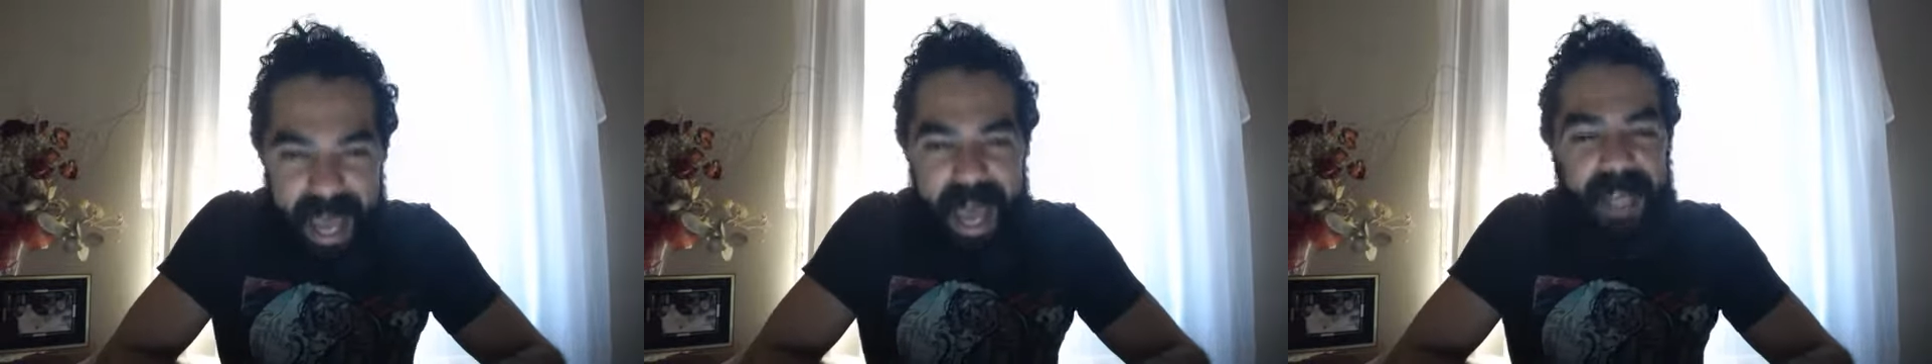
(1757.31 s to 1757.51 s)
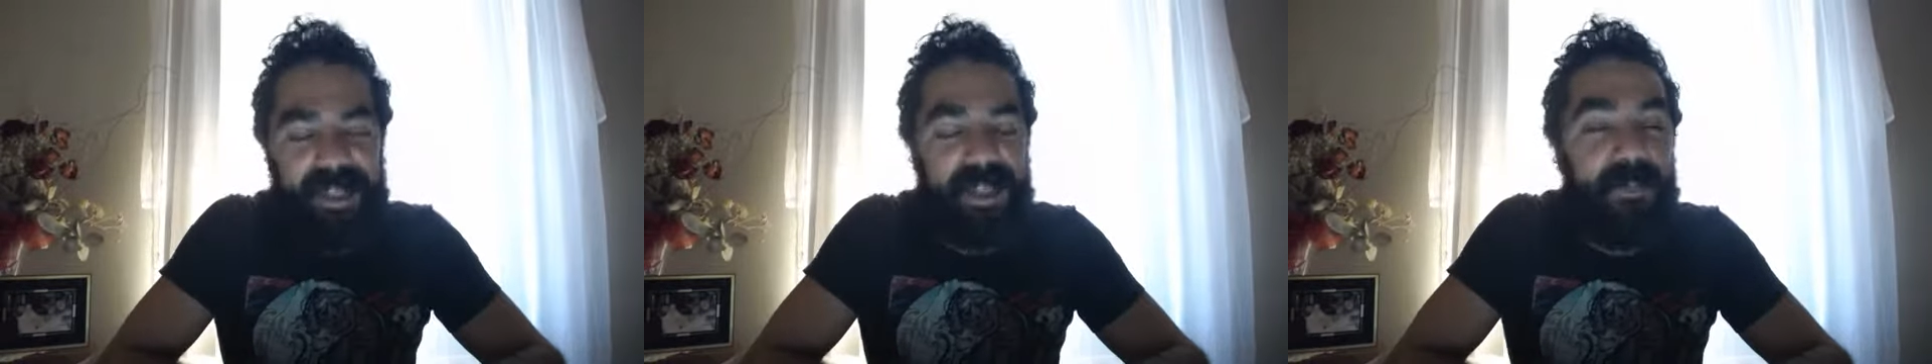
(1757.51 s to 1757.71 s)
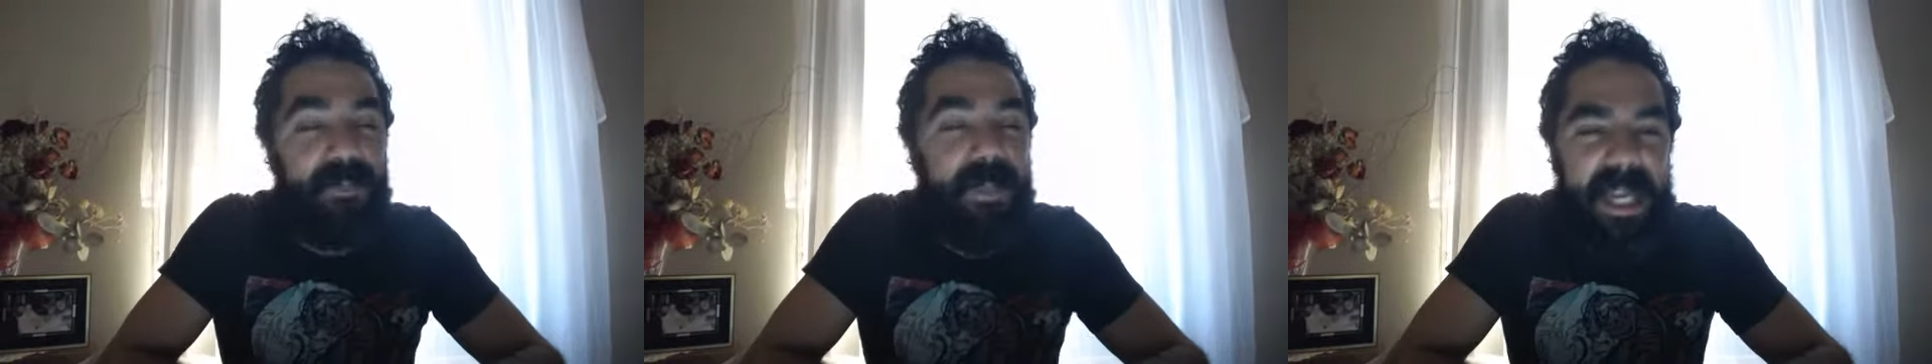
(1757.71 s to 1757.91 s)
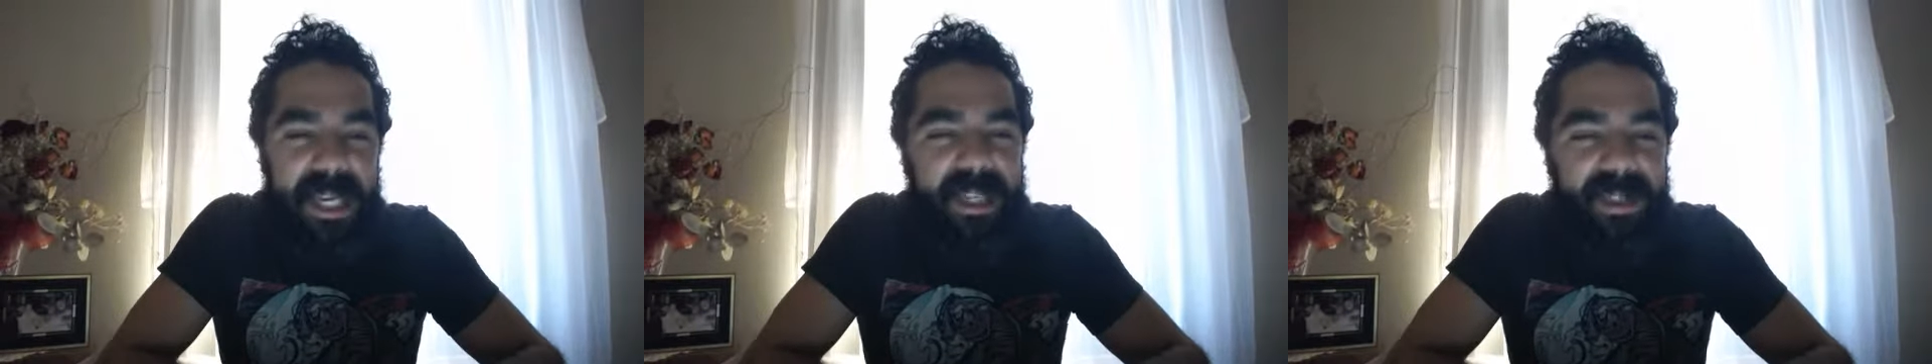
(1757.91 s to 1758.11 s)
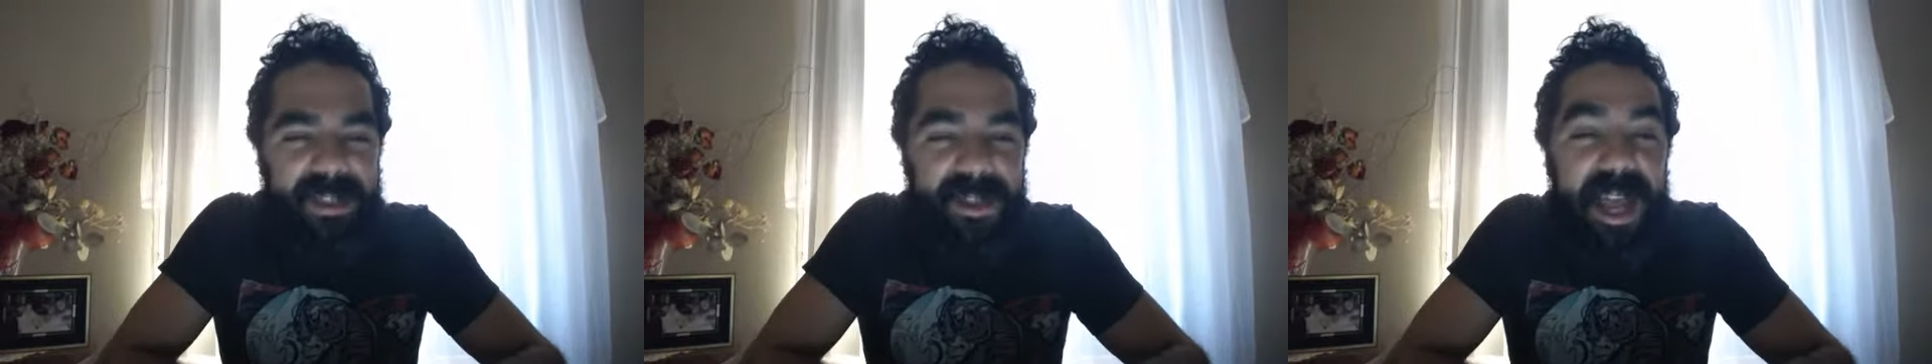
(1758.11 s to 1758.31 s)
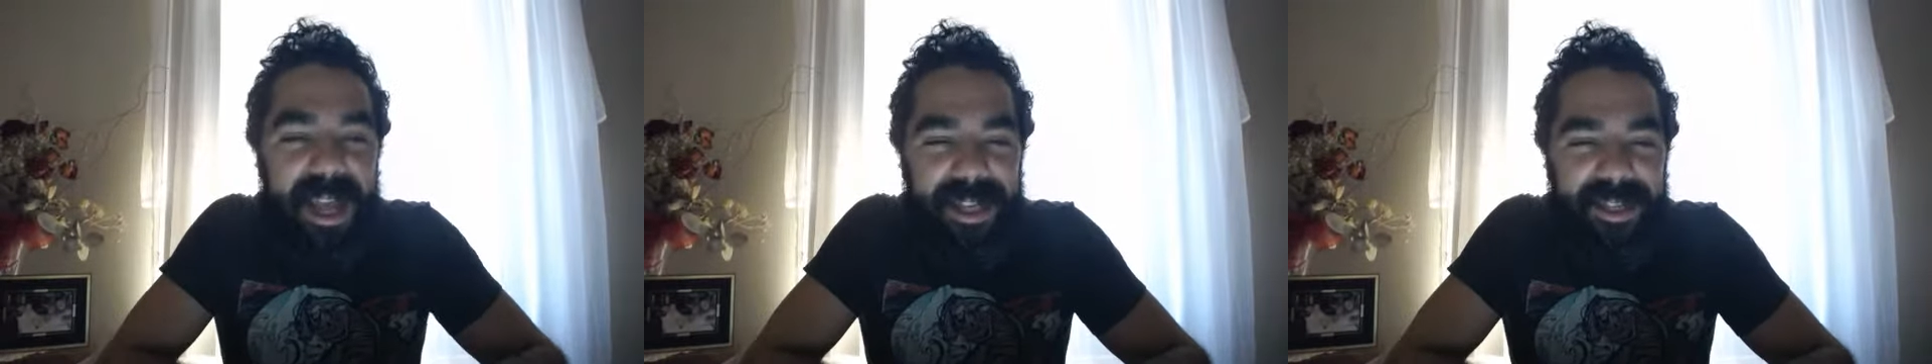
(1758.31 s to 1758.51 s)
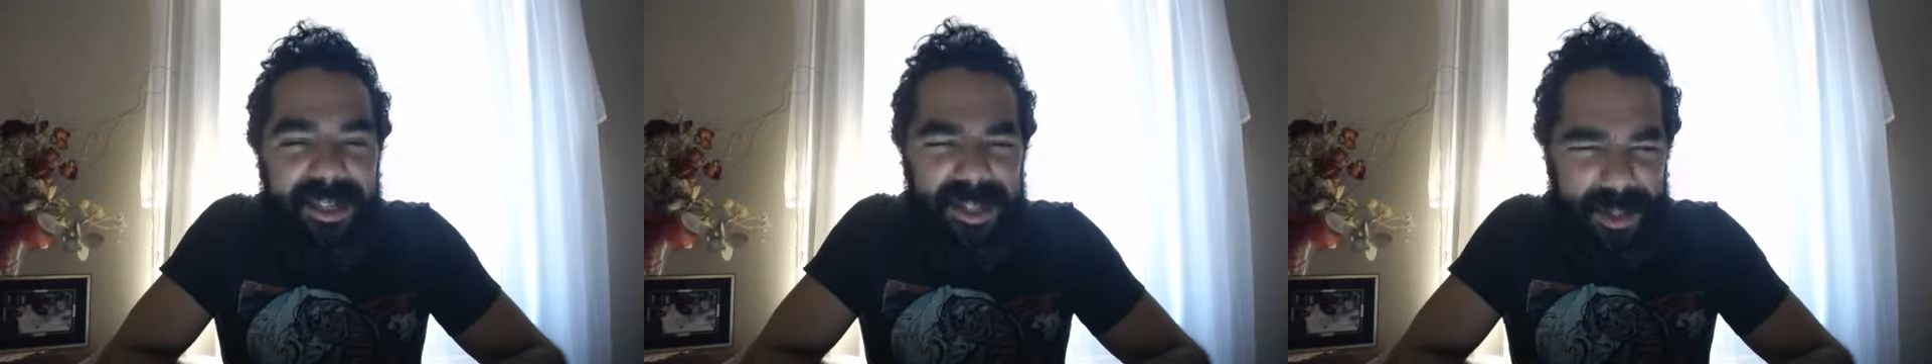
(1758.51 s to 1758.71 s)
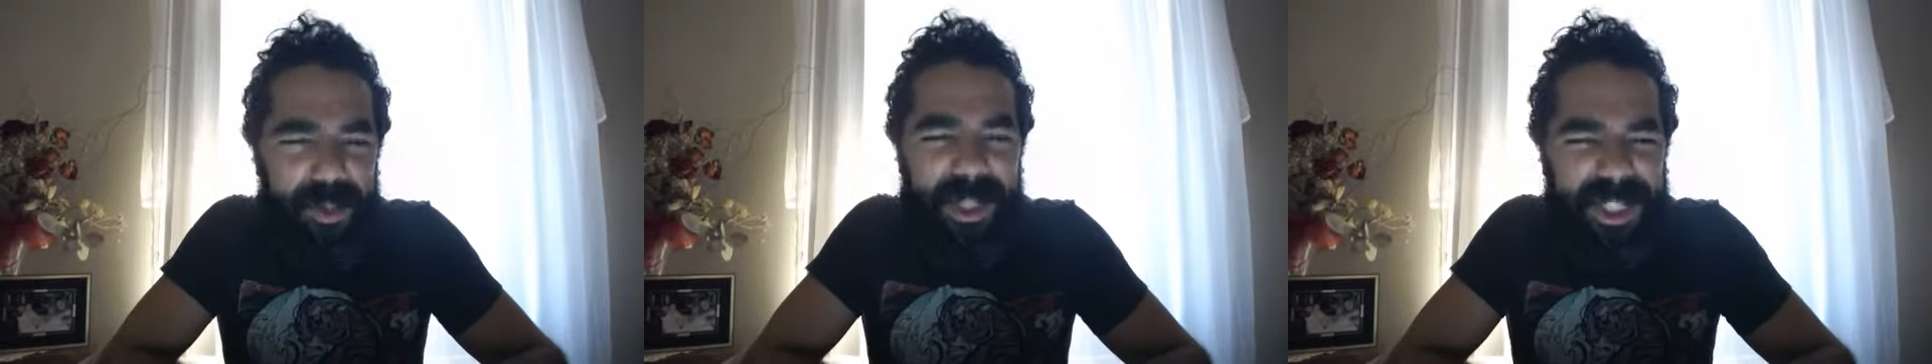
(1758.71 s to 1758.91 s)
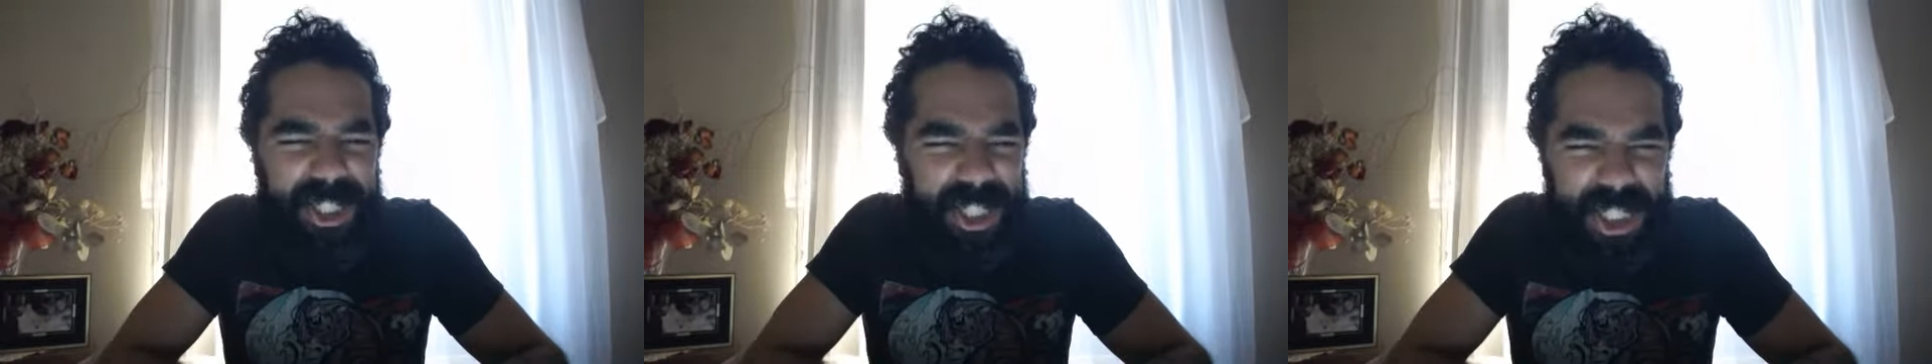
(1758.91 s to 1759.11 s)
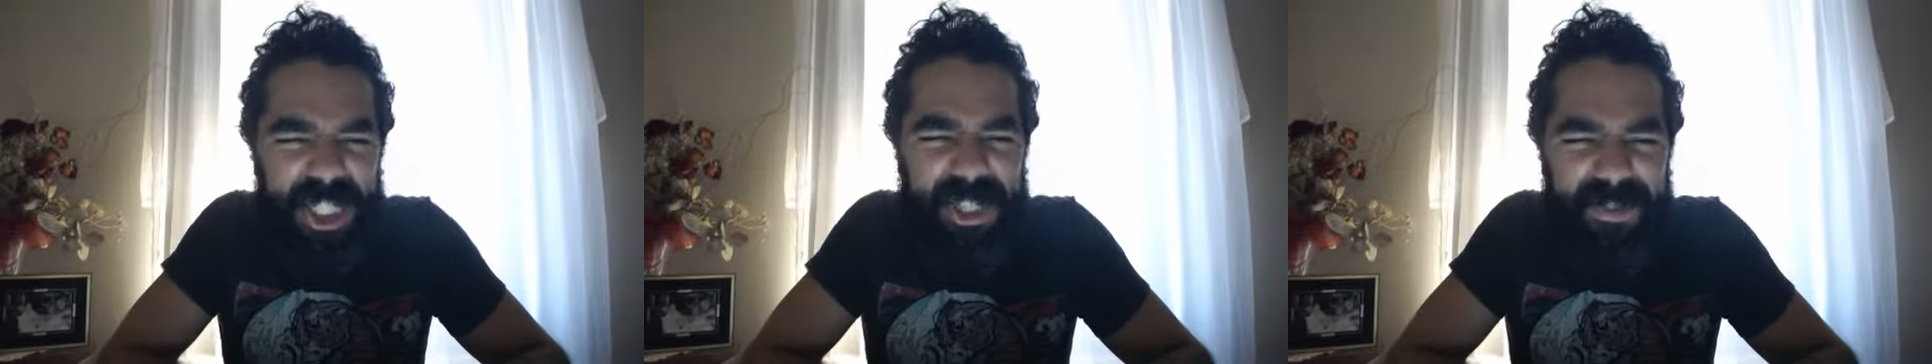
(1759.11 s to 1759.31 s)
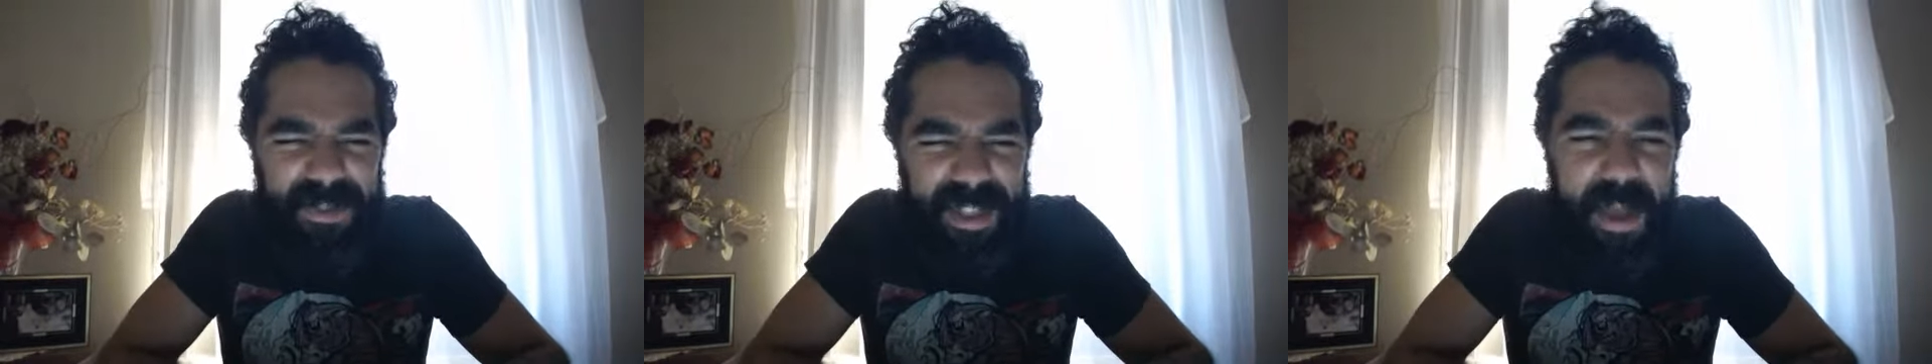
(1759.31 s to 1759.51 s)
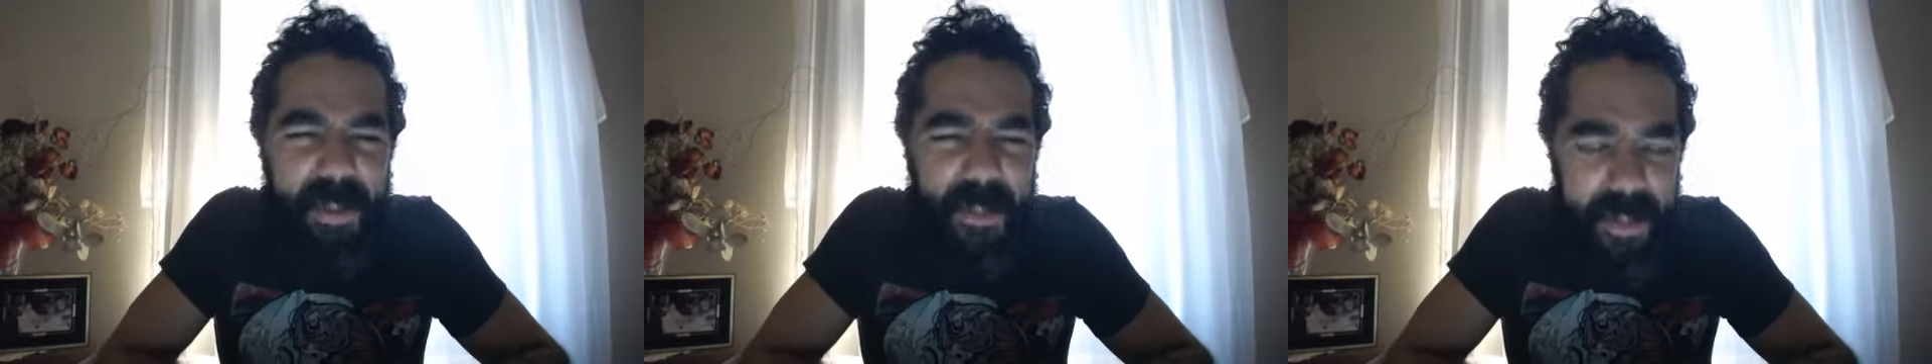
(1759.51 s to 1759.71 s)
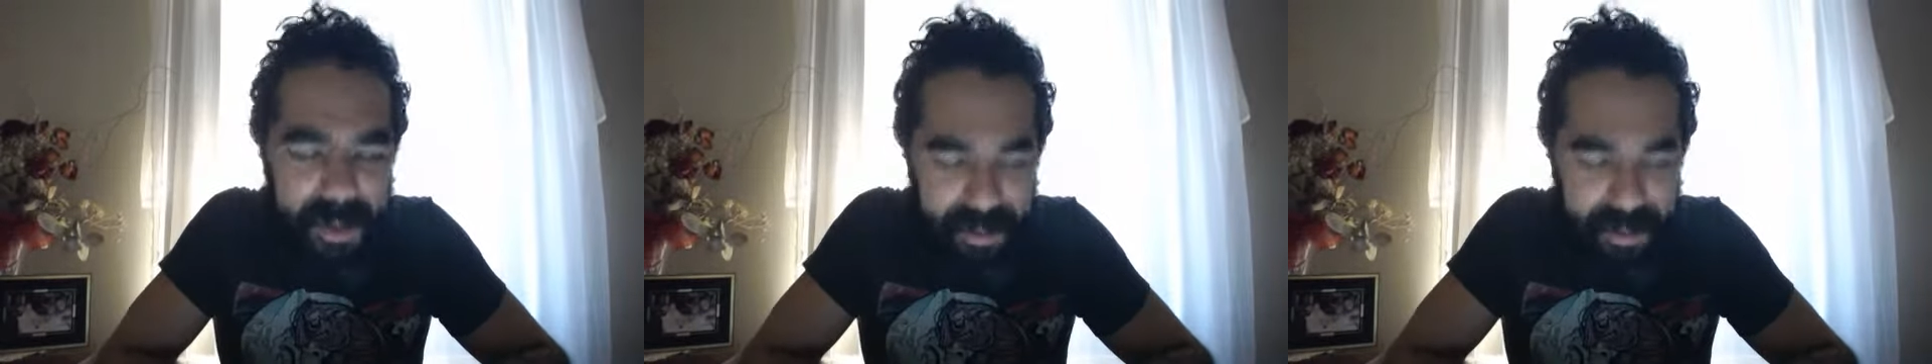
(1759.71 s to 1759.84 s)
as a means to achieve them.